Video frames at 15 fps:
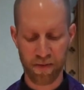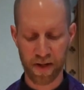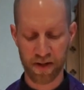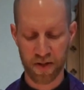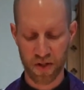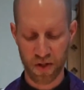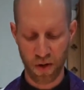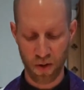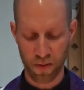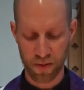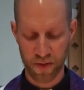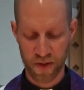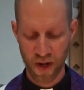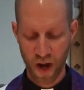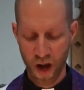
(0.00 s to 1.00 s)

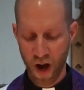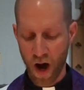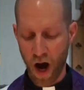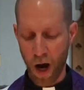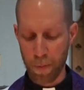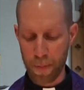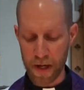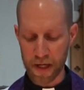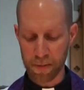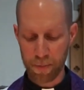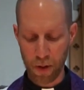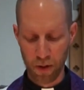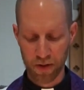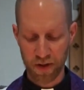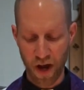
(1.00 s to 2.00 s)
stones, are being
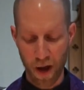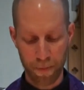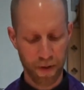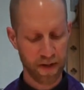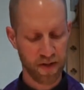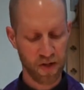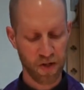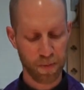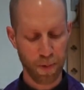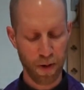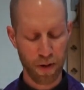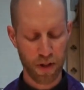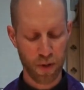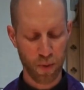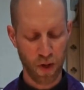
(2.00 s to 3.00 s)
built up as a
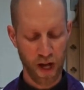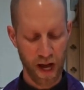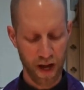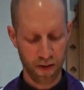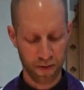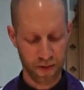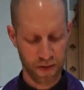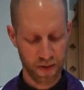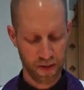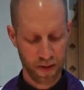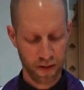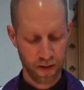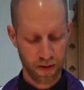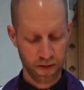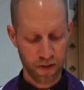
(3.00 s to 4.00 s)
spiritual house,
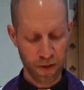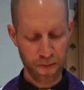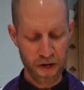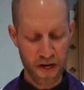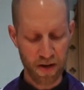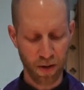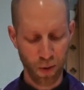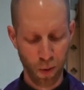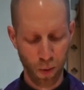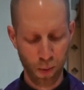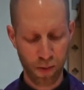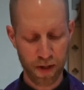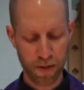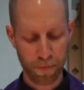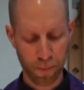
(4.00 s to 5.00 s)
to be a
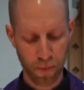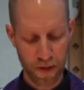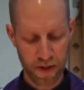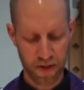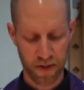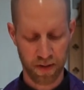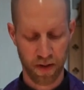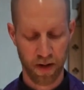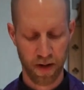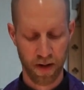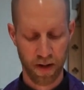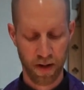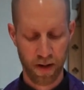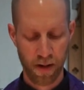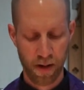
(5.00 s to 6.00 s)
holy priesthood,
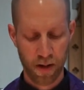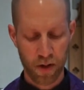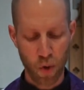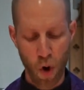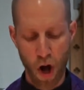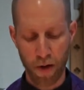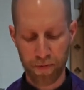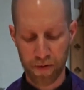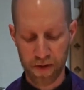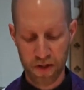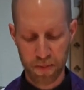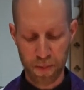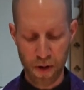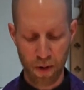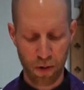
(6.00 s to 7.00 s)
to offer
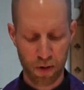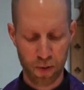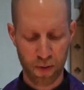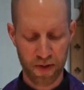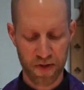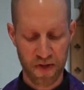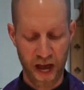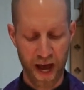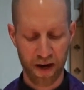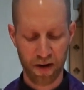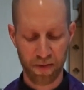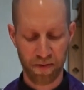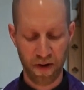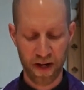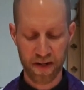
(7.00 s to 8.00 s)
spiritual
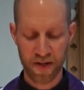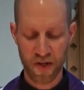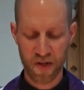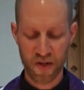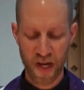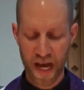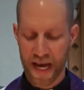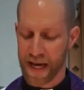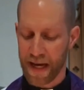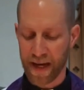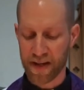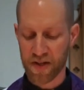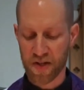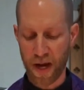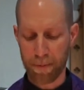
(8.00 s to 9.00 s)
sacrifices
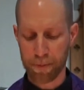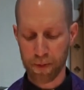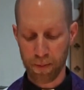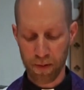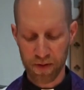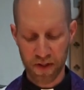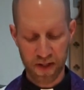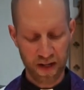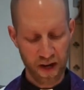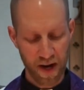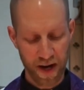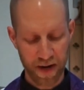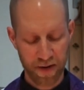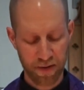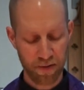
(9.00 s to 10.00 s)
acceptable to
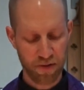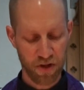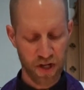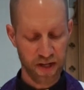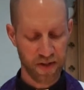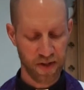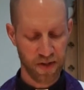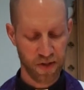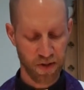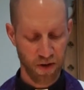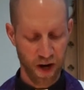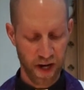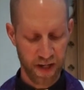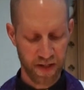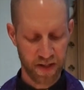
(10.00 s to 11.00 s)
God through Jesus
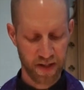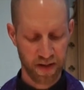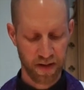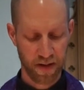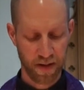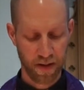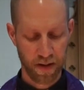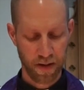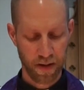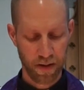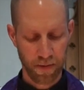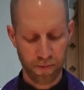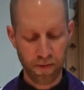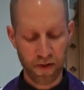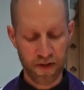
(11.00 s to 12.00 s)
Christ.
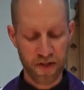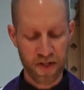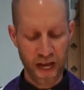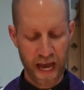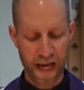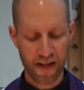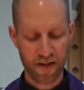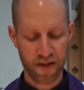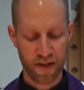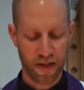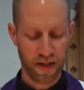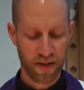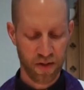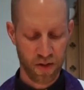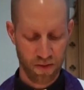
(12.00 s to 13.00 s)
For it stands
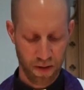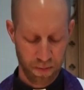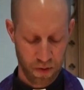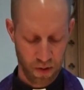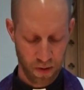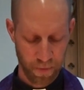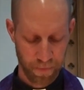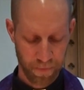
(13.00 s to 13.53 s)
in Scripture,